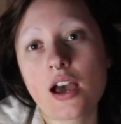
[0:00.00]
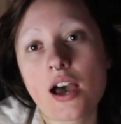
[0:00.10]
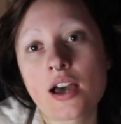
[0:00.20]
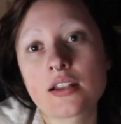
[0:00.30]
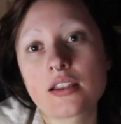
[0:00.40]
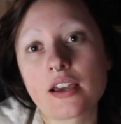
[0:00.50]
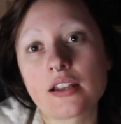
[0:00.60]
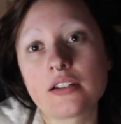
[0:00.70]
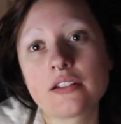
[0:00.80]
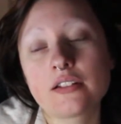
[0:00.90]
and
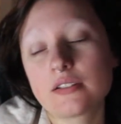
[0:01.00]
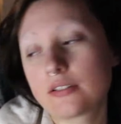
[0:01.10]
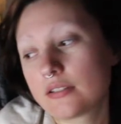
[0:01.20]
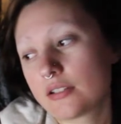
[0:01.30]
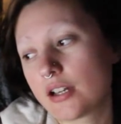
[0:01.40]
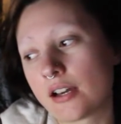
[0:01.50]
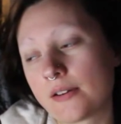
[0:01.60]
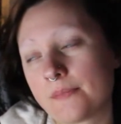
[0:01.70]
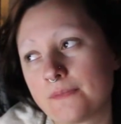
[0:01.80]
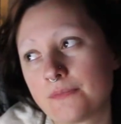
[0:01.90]
then I
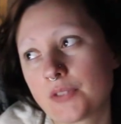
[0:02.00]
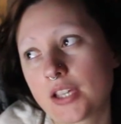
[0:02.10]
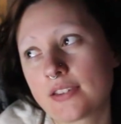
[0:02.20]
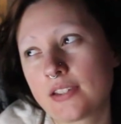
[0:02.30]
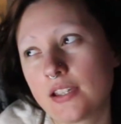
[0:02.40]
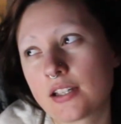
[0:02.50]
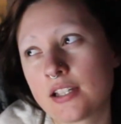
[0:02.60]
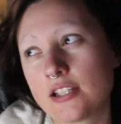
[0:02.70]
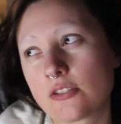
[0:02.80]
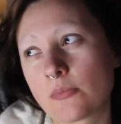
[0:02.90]
think I
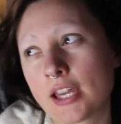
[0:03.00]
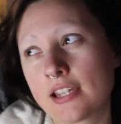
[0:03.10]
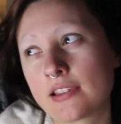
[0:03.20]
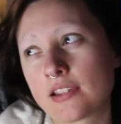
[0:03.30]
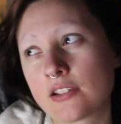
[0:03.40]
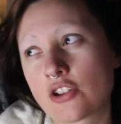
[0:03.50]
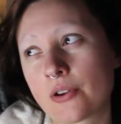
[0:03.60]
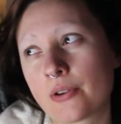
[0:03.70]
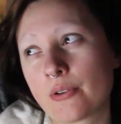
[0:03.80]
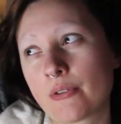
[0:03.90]
need to make the
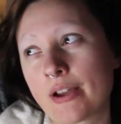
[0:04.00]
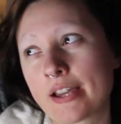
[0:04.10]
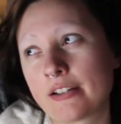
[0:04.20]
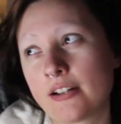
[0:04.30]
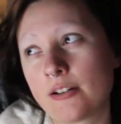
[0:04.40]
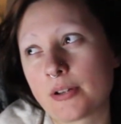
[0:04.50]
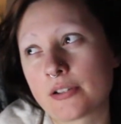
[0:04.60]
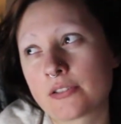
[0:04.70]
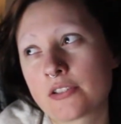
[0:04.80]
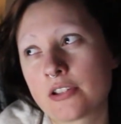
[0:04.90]
dough around
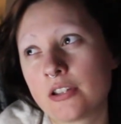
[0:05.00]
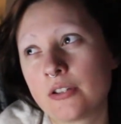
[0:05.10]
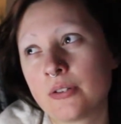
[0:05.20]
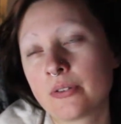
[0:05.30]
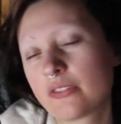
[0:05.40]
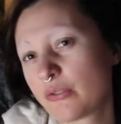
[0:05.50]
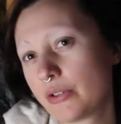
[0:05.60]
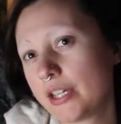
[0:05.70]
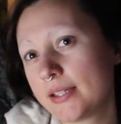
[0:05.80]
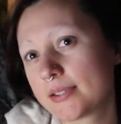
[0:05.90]

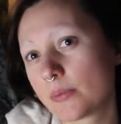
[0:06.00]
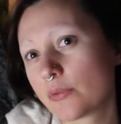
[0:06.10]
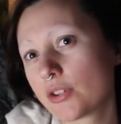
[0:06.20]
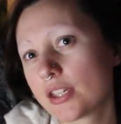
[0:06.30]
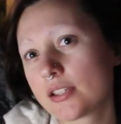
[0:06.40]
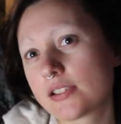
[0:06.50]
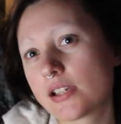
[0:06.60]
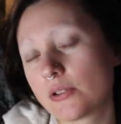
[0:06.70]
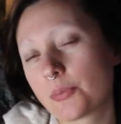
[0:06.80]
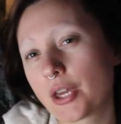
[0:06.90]
3:30 something, because
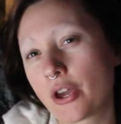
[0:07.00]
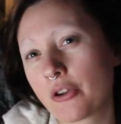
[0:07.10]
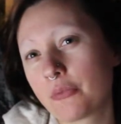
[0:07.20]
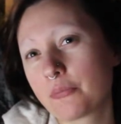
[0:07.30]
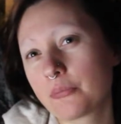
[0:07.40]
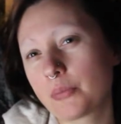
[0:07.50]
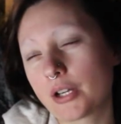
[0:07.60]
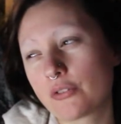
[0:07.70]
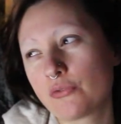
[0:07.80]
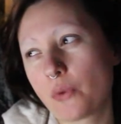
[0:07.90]
he'll be home
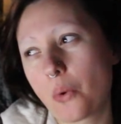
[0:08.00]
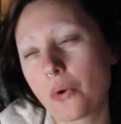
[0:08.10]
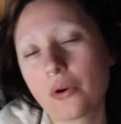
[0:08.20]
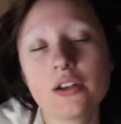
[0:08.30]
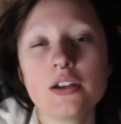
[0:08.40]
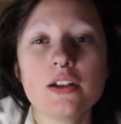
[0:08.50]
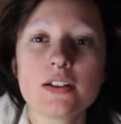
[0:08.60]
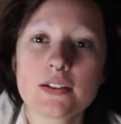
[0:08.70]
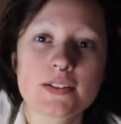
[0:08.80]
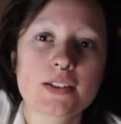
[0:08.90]
by 4.
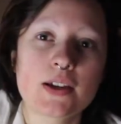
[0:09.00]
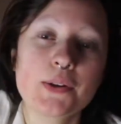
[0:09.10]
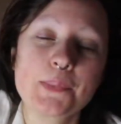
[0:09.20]
So